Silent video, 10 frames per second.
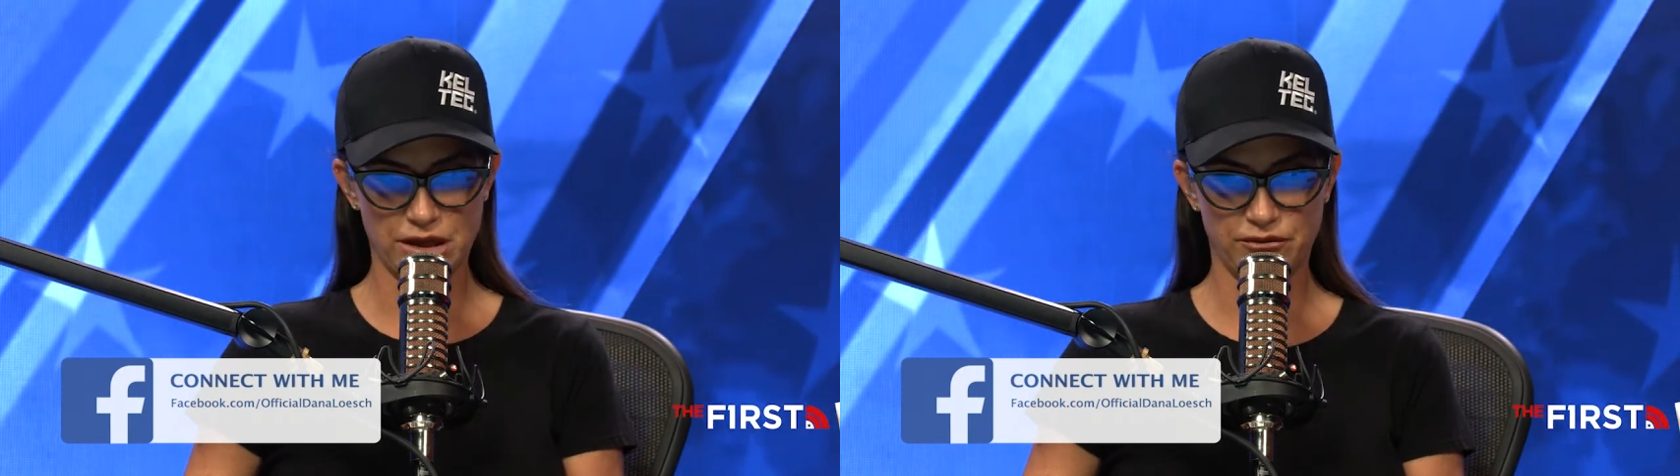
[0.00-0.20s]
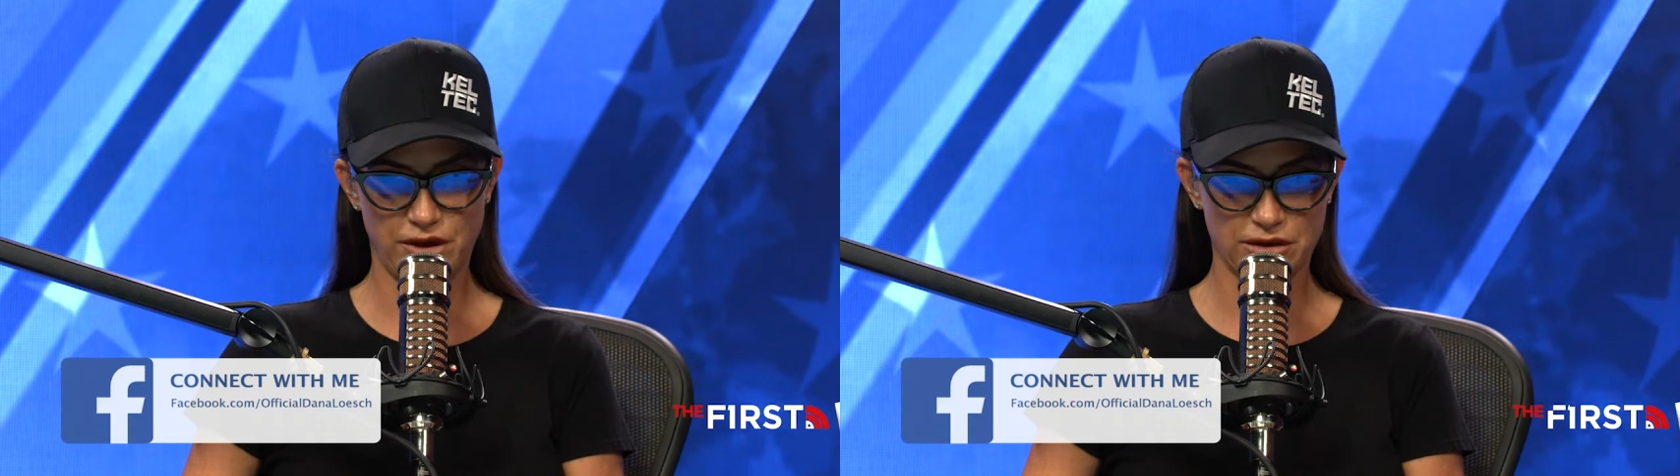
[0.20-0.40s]

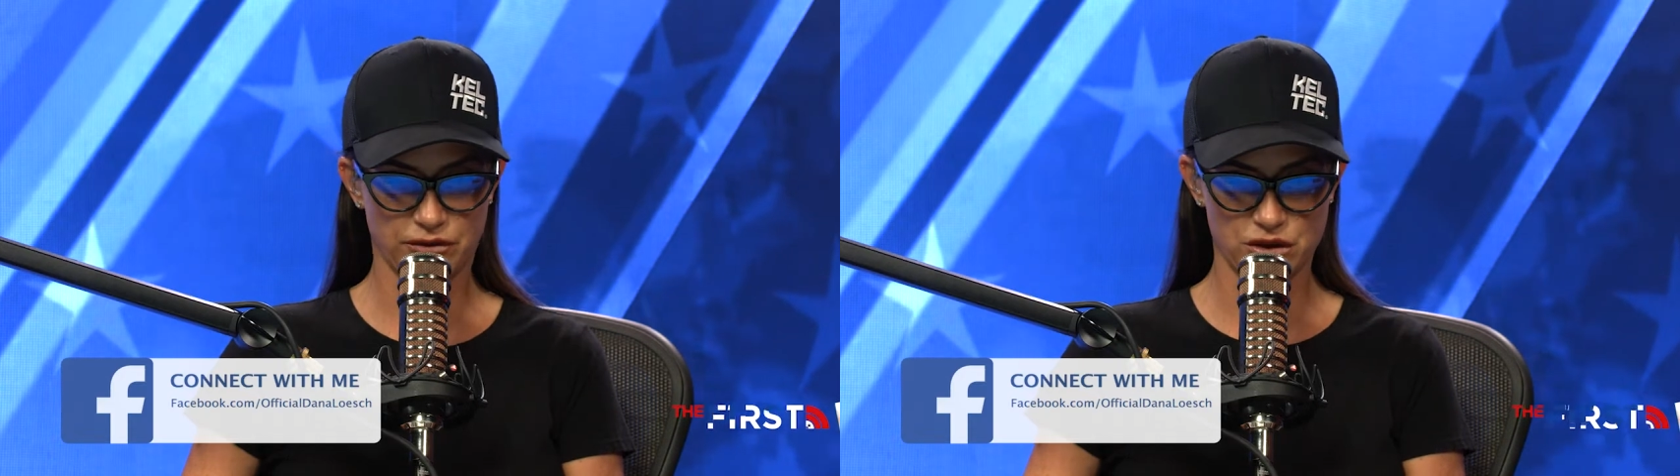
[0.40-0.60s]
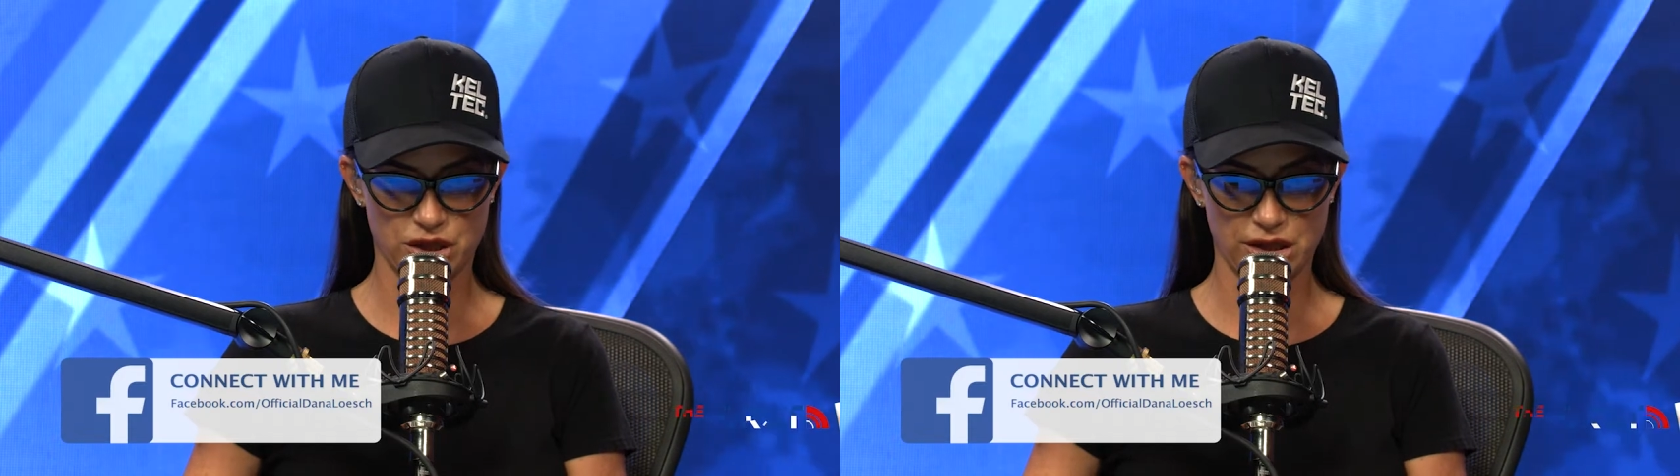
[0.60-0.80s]
In fact,
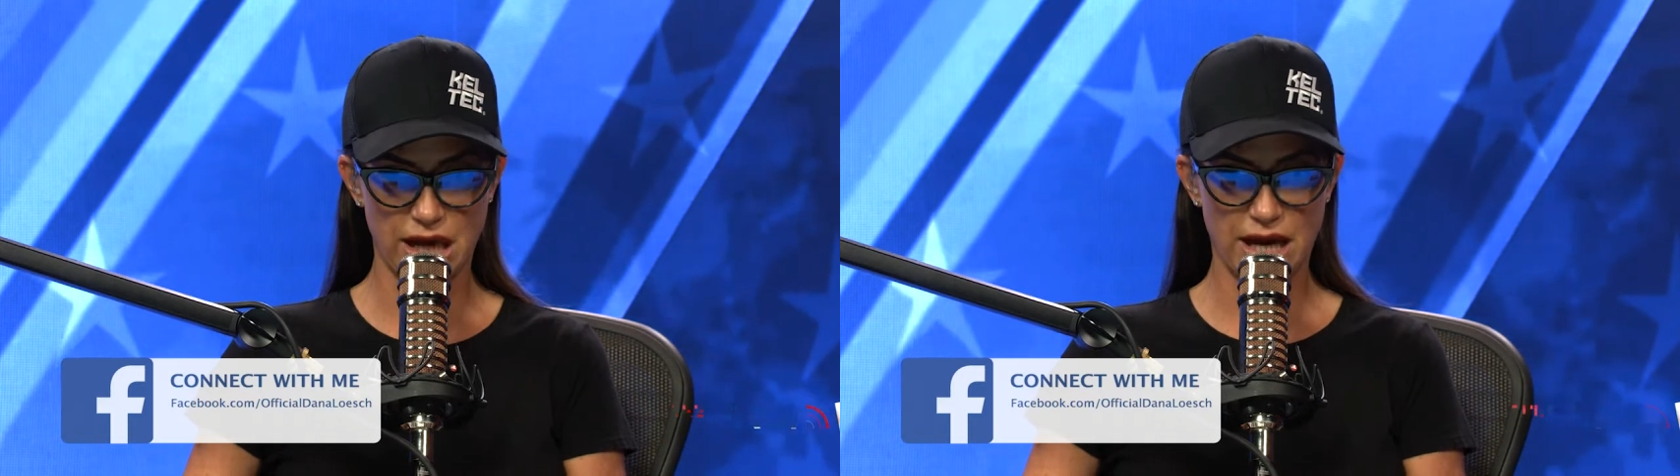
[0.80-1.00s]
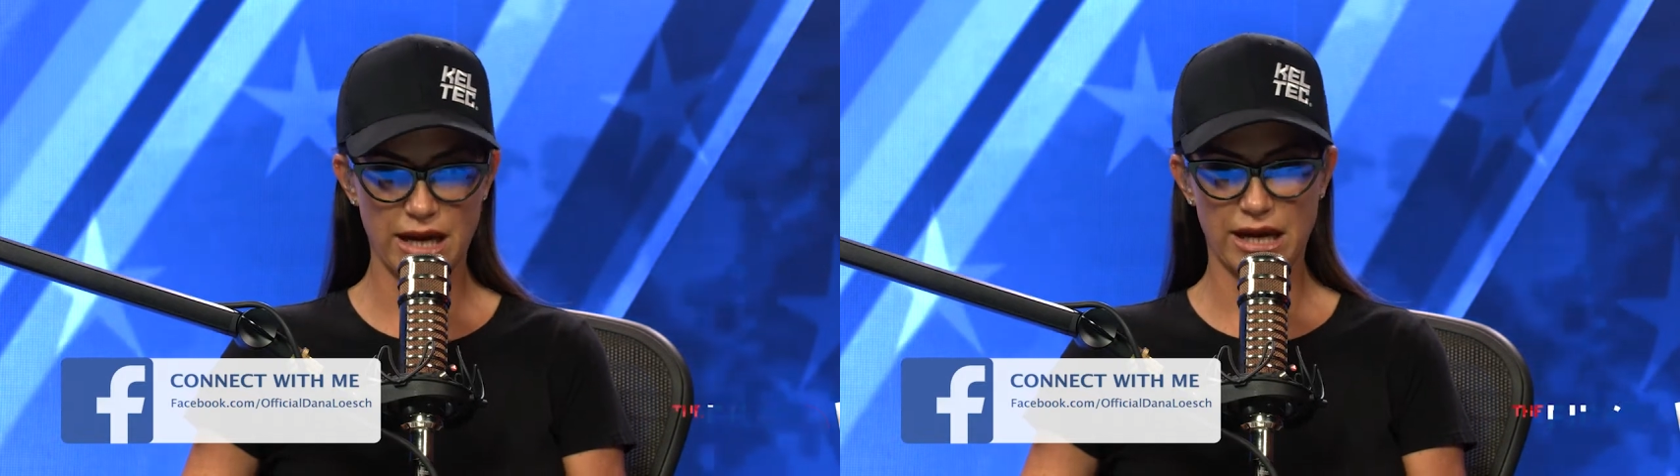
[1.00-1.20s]
for
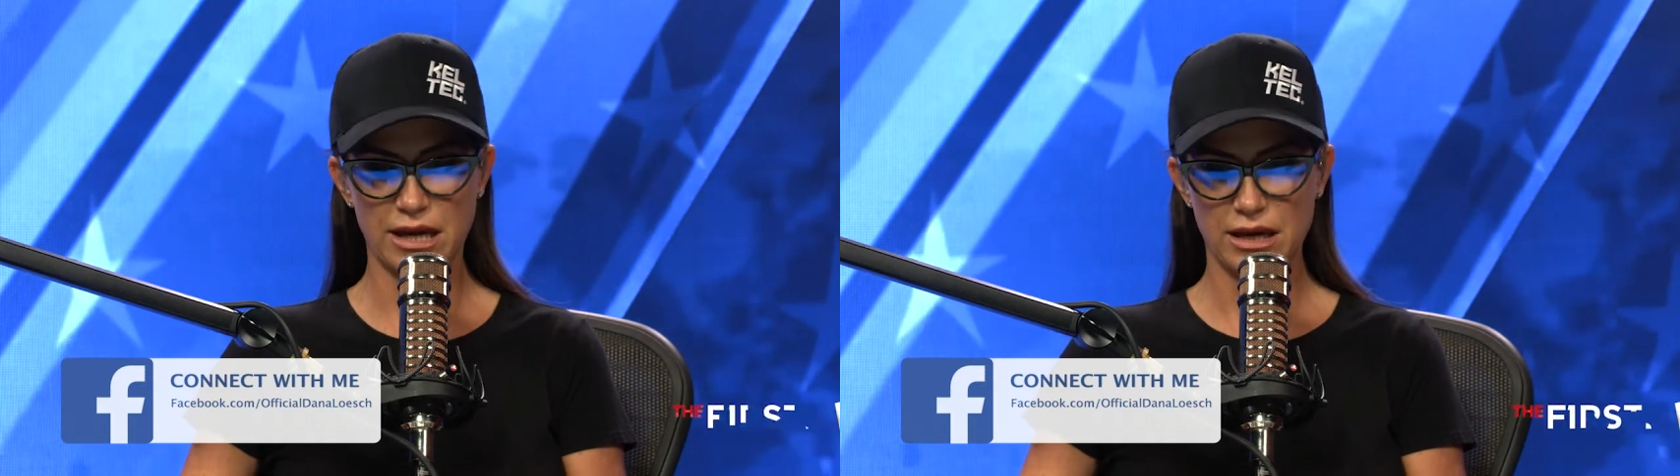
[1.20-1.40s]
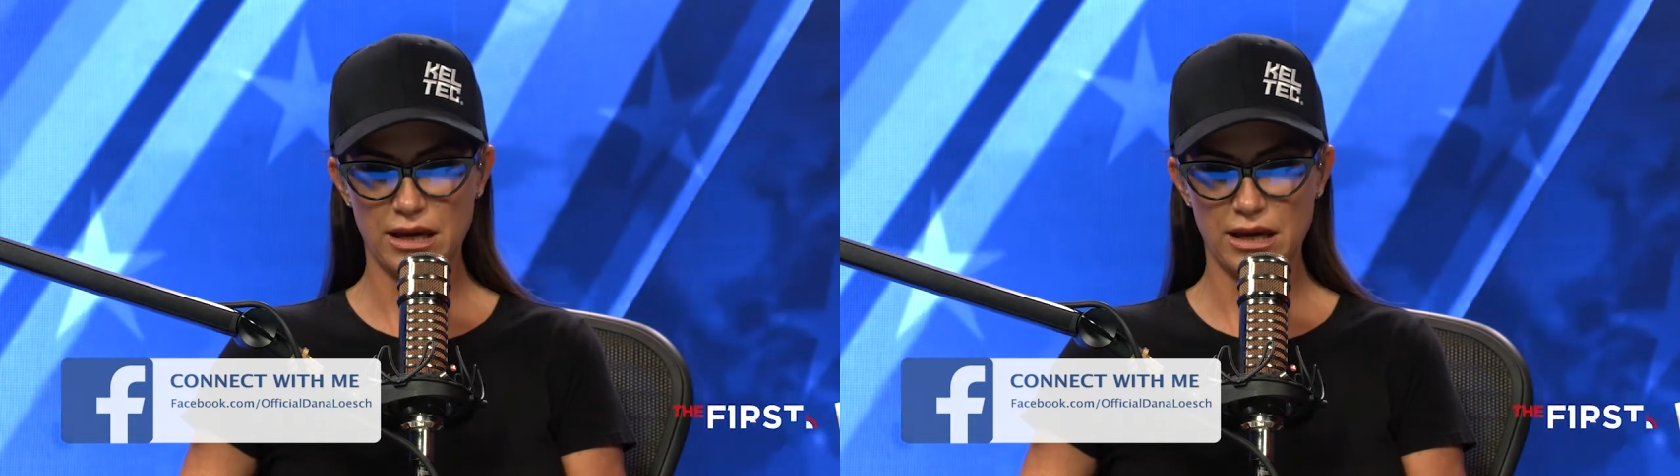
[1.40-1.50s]
July,